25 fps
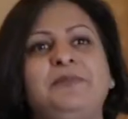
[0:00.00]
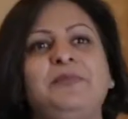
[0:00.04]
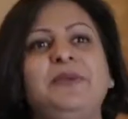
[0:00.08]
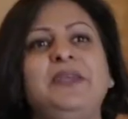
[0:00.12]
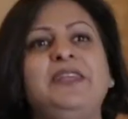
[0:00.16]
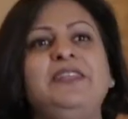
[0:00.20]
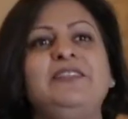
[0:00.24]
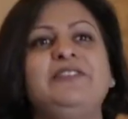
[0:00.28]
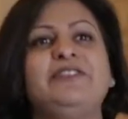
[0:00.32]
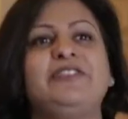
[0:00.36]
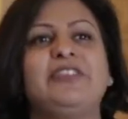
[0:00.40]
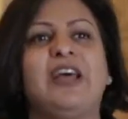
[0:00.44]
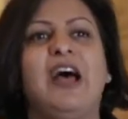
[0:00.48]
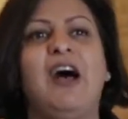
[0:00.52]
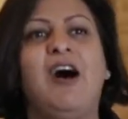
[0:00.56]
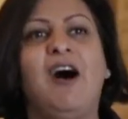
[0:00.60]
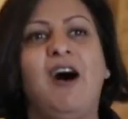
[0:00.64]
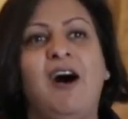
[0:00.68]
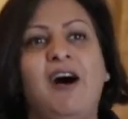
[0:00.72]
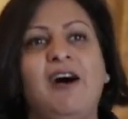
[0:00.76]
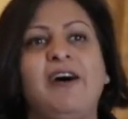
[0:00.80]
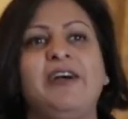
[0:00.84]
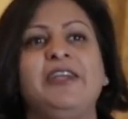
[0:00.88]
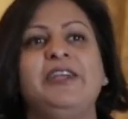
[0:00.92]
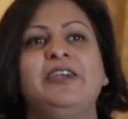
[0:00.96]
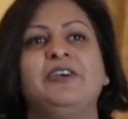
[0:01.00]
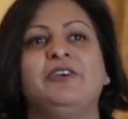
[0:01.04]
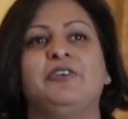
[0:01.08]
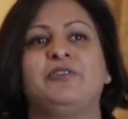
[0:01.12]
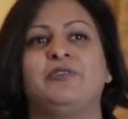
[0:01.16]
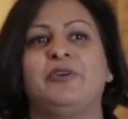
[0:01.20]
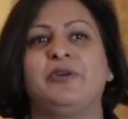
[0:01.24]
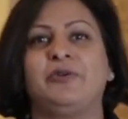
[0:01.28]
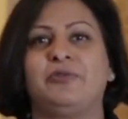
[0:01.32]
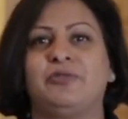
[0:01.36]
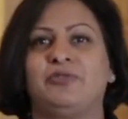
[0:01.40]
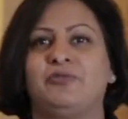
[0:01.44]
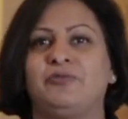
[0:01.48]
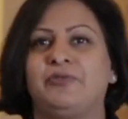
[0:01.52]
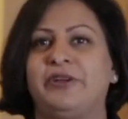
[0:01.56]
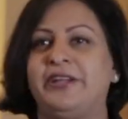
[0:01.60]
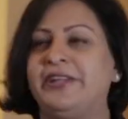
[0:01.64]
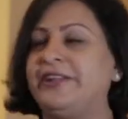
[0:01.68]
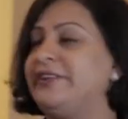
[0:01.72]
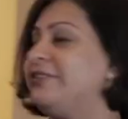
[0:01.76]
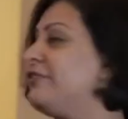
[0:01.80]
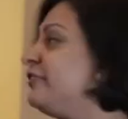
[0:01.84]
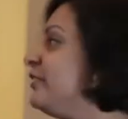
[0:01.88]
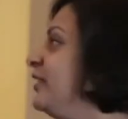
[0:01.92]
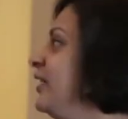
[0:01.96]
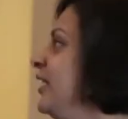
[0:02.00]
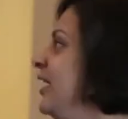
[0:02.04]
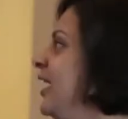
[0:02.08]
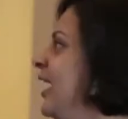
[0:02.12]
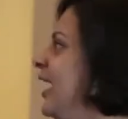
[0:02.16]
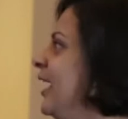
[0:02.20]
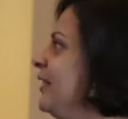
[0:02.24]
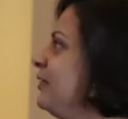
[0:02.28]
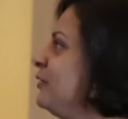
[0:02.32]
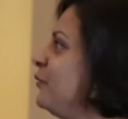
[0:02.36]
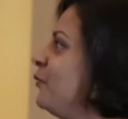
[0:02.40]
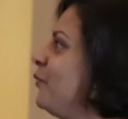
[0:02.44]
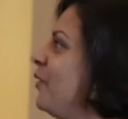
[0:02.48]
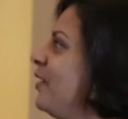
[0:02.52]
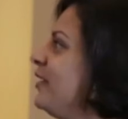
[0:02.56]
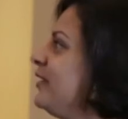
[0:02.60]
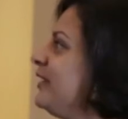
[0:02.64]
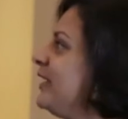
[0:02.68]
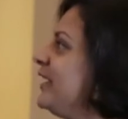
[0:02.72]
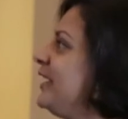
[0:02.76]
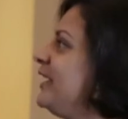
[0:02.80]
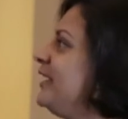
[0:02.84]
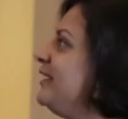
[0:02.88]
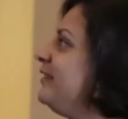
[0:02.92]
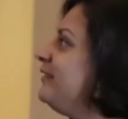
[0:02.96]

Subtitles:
means a higher growth rate. And the one key